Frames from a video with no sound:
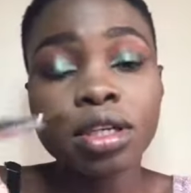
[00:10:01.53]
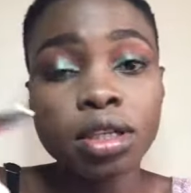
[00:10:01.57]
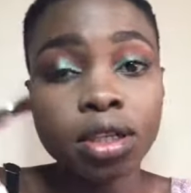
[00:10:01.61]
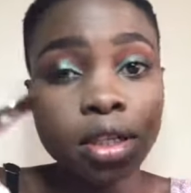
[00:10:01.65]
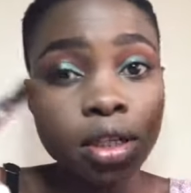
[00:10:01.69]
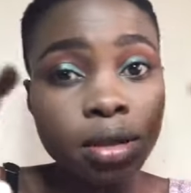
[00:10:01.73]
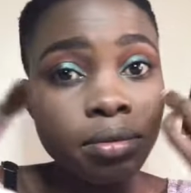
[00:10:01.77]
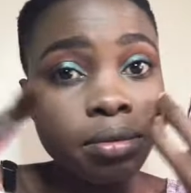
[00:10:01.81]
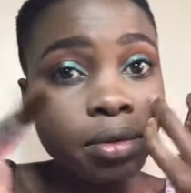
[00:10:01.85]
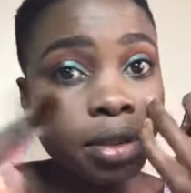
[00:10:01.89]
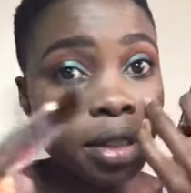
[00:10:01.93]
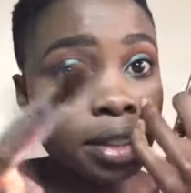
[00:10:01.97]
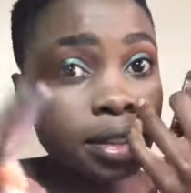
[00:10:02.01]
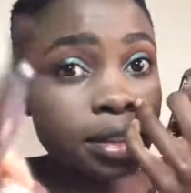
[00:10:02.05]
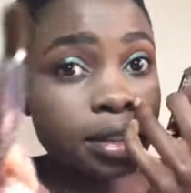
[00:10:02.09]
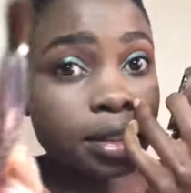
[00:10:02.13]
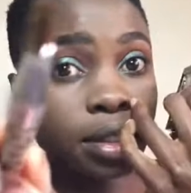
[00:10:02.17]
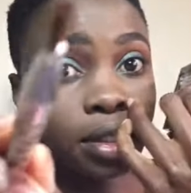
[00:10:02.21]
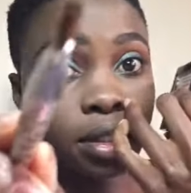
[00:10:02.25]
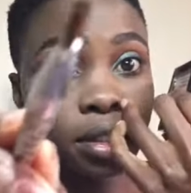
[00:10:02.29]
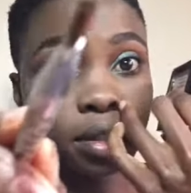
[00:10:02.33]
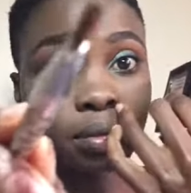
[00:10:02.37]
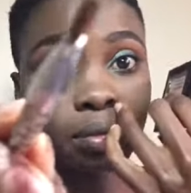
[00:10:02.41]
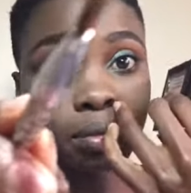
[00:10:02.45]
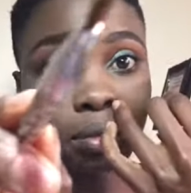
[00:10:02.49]
let me
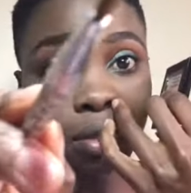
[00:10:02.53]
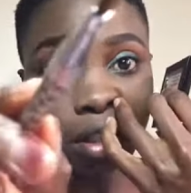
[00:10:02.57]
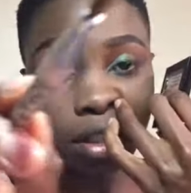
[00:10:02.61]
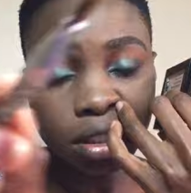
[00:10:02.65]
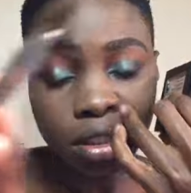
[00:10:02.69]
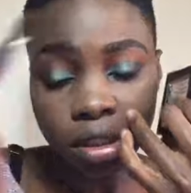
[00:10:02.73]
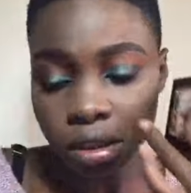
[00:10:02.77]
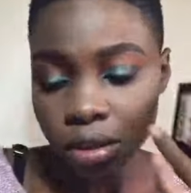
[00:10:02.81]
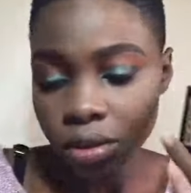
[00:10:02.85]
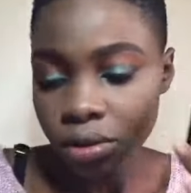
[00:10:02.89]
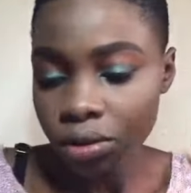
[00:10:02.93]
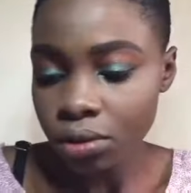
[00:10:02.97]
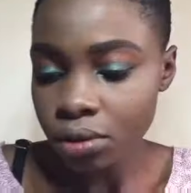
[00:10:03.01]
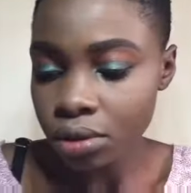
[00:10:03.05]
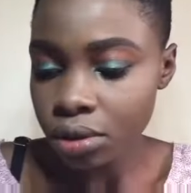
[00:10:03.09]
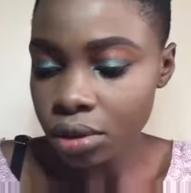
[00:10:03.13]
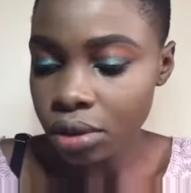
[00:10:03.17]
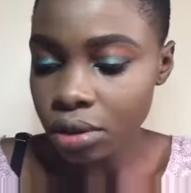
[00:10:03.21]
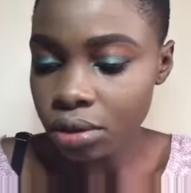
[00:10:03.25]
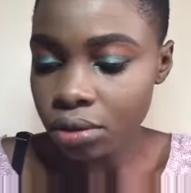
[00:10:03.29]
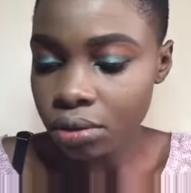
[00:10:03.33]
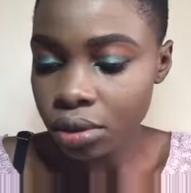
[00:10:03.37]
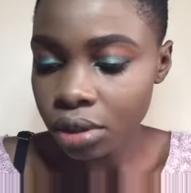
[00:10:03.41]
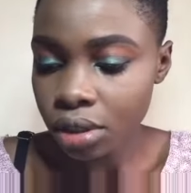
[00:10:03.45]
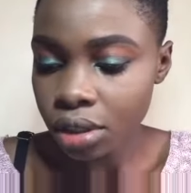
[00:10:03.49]
exchange the brushes to
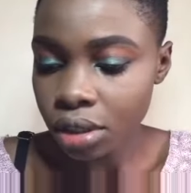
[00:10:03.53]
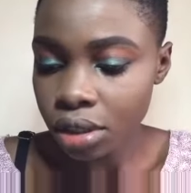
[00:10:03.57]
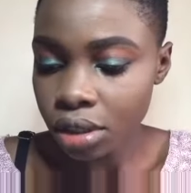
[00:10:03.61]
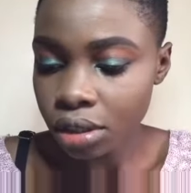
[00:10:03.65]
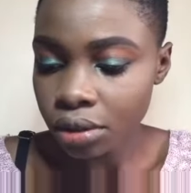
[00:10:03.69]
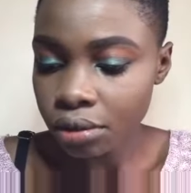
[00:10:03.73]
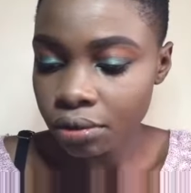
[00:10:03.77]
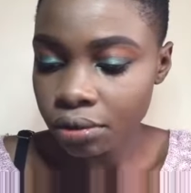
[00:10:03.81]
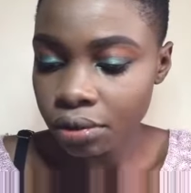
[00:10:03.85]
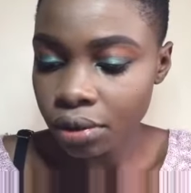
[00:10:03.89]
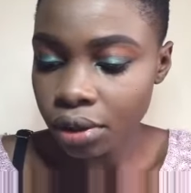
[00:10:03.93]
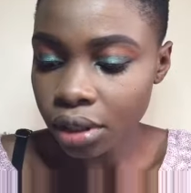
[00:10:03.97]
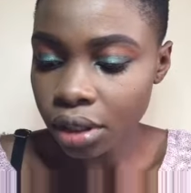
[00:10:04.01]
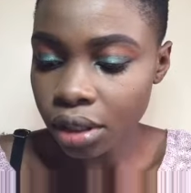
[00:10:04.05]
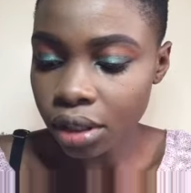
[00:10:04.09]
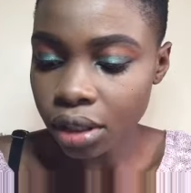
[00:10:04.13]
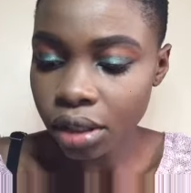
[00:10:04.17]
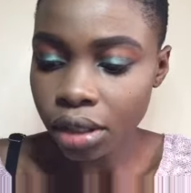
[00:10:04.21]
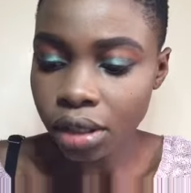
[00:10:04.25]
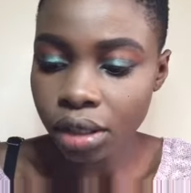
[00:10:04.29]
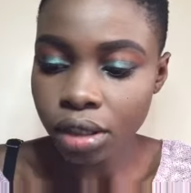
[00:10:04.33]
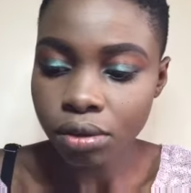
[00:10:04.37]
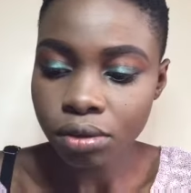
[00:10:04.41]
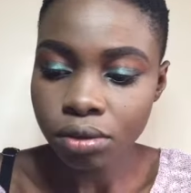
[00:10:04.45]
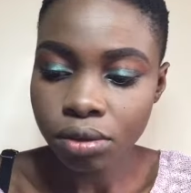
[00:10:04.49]
this one. I didn't feel
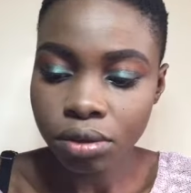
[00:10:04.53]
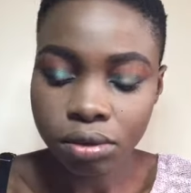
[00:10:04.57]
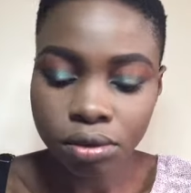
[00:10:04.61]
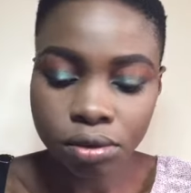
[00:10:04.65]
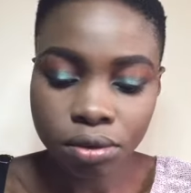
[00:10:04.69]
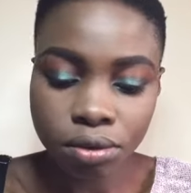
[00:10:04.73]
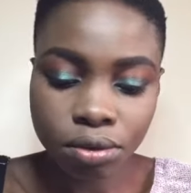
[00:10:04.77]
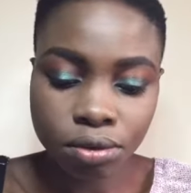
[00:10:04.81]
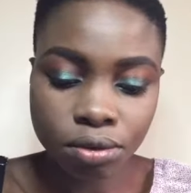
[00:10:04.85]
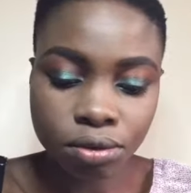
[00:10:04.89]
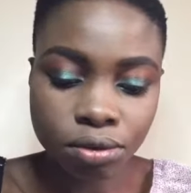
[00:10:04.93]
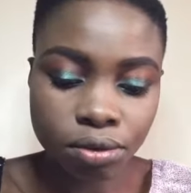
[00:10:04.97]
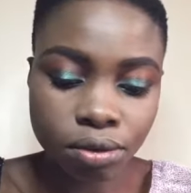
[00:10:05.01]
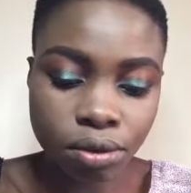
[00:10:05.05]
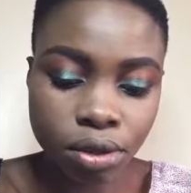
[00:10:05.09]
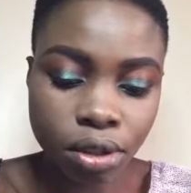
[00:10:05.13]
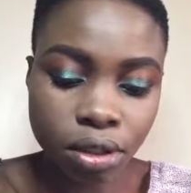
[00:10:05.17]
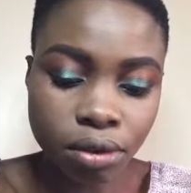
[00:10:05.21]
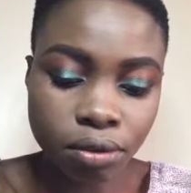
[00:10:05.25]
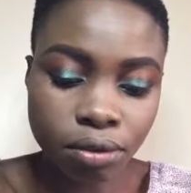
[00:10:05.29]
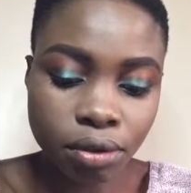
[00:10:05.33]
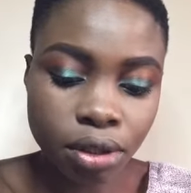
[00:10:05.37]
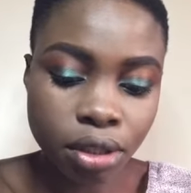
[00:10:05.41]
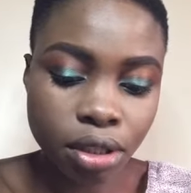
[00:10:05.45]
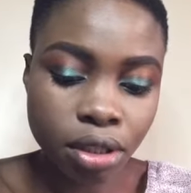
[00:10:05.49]
like that one was
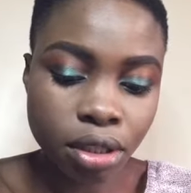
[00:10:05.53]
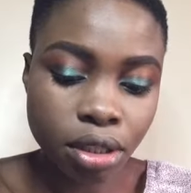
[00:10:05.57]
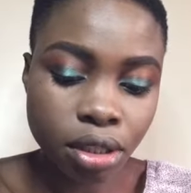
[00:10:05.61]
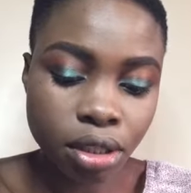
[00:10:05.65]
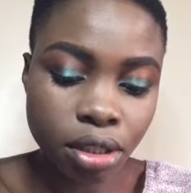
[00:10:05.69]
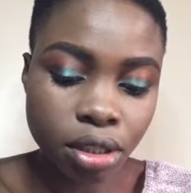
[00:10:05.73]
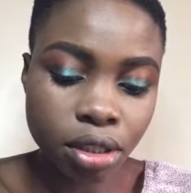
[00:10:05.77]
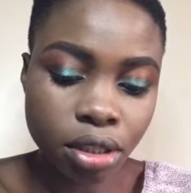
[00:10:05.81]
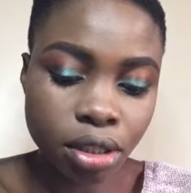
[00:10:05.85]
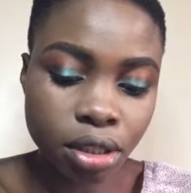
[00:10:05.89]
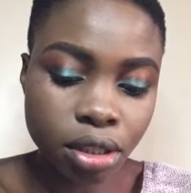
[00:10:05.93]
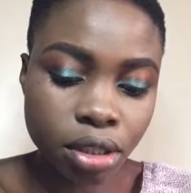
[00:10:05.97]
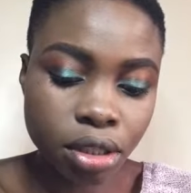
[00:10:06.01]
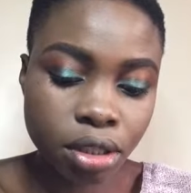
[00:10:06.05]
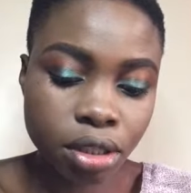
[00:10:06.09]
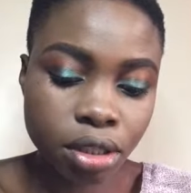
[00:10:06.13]
really working.